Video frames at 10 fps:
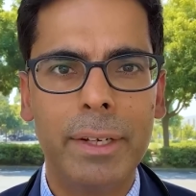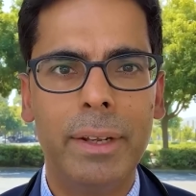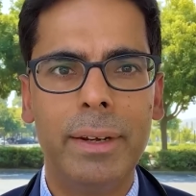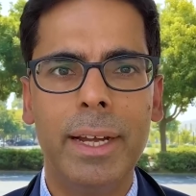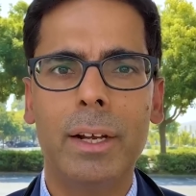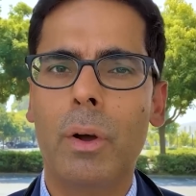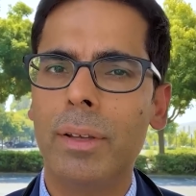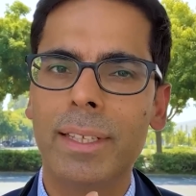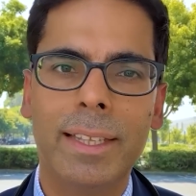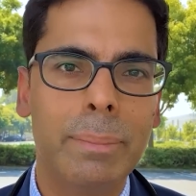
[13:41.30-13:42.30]
bacteria,
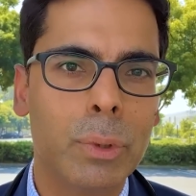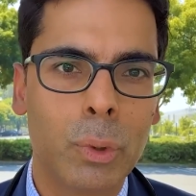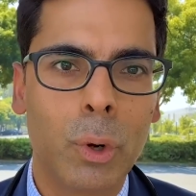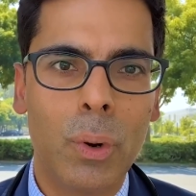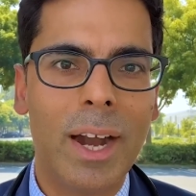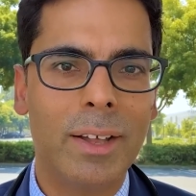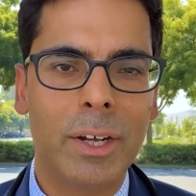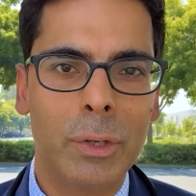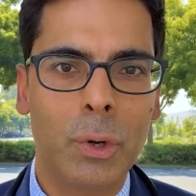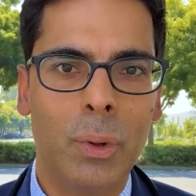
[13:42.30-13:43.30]
causing them to grow out of
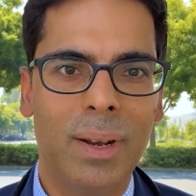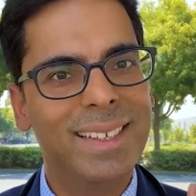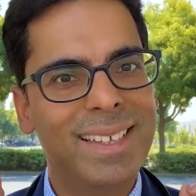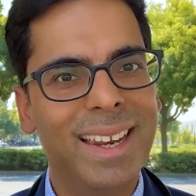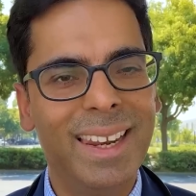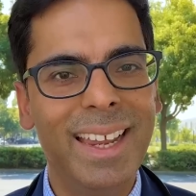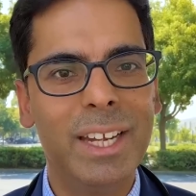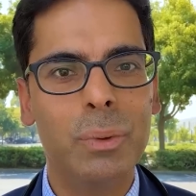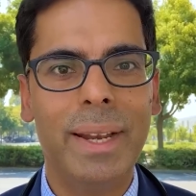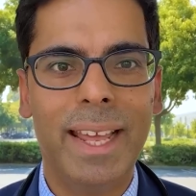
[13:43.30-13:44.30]
control. This can
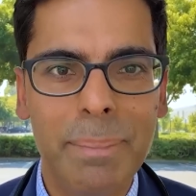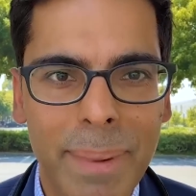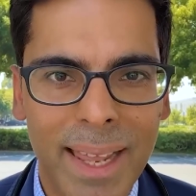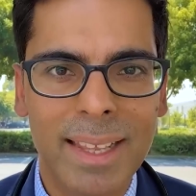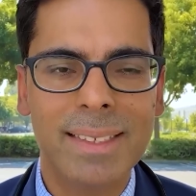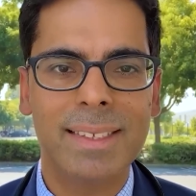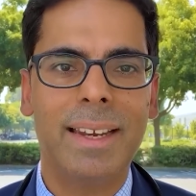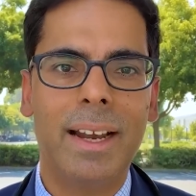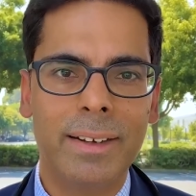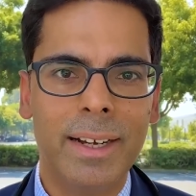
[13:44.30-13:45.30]
lead to an imbalance
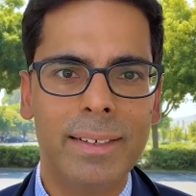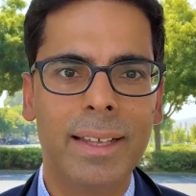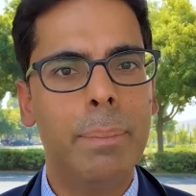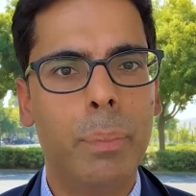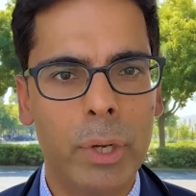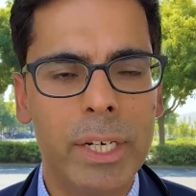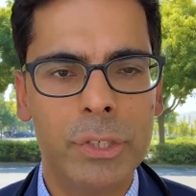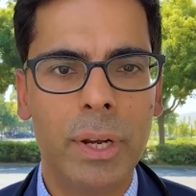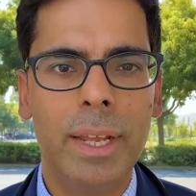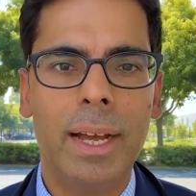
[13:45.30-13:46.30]
in our gut and
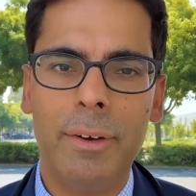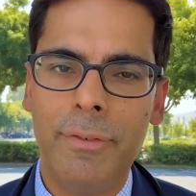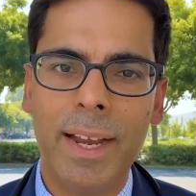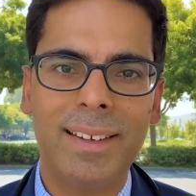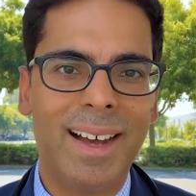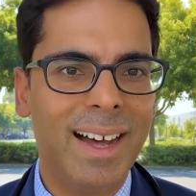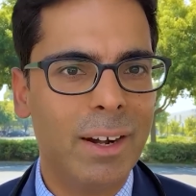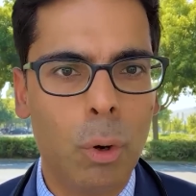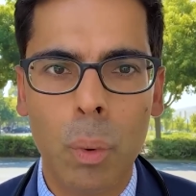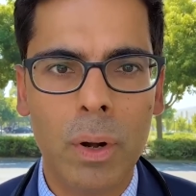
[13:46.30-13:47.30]
potentially affect
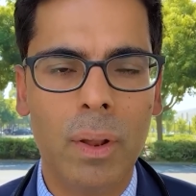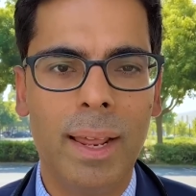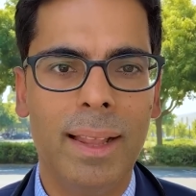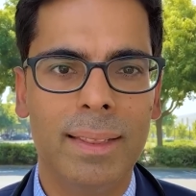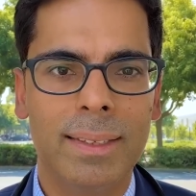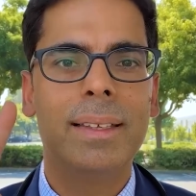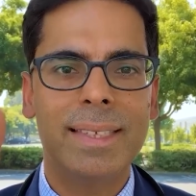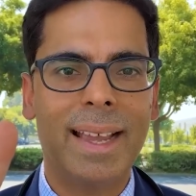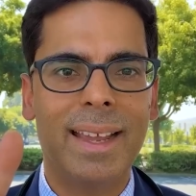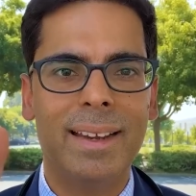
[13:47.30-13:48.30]
our overall health.
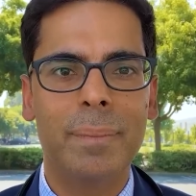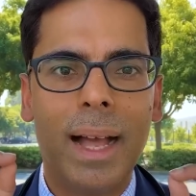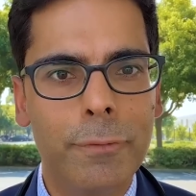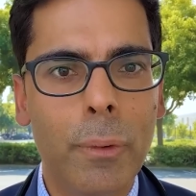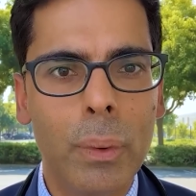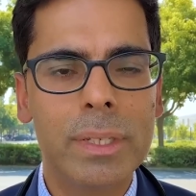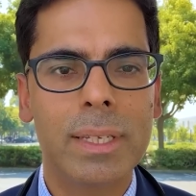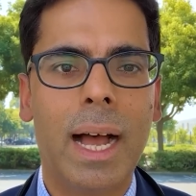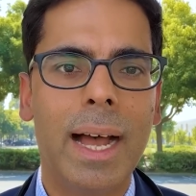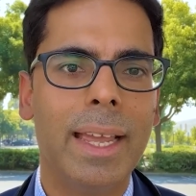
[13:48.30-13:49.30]
Second,
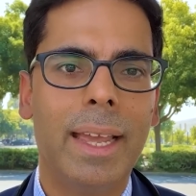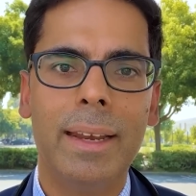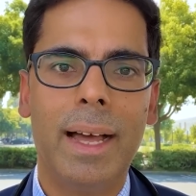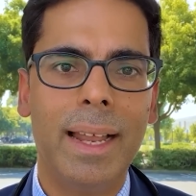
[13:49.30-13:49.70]
foods high in